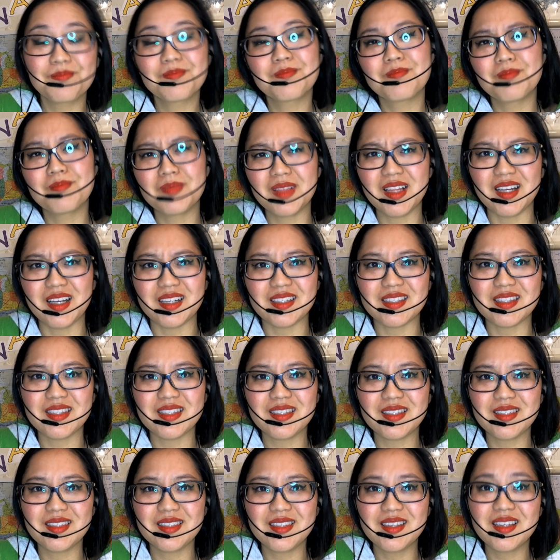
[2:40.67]
Plus,
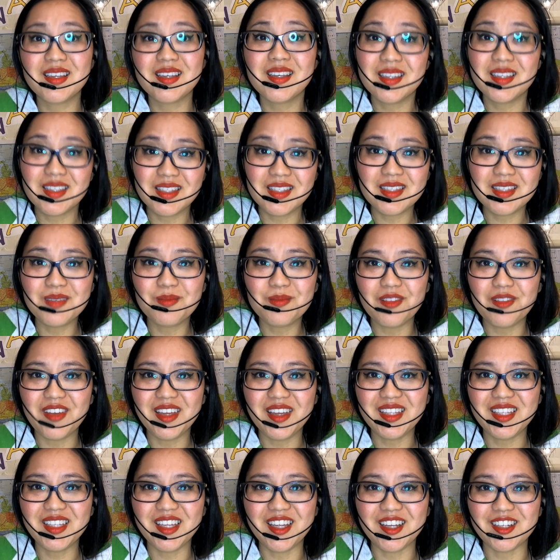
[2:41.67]
simplified
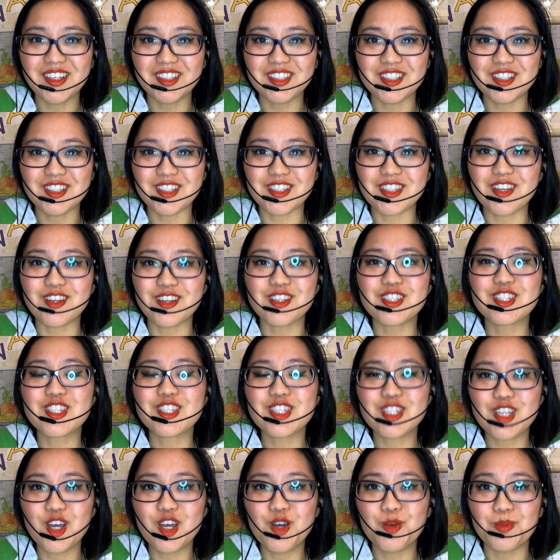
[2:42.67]
characters are
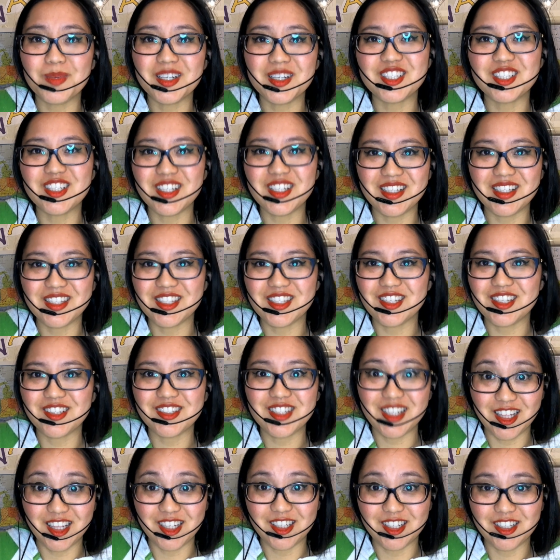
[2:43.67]
so much easier to
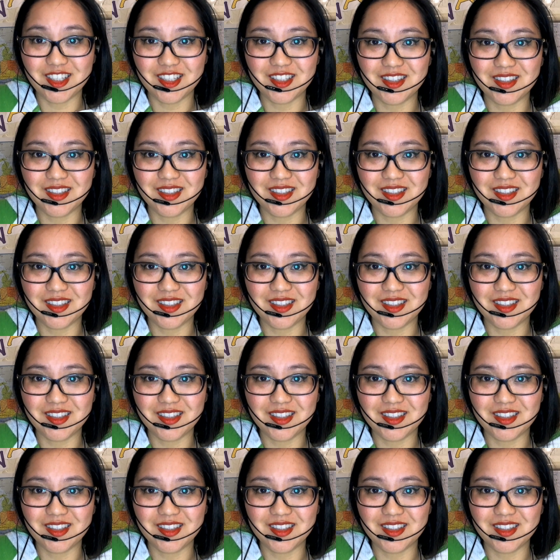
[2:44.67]
learn.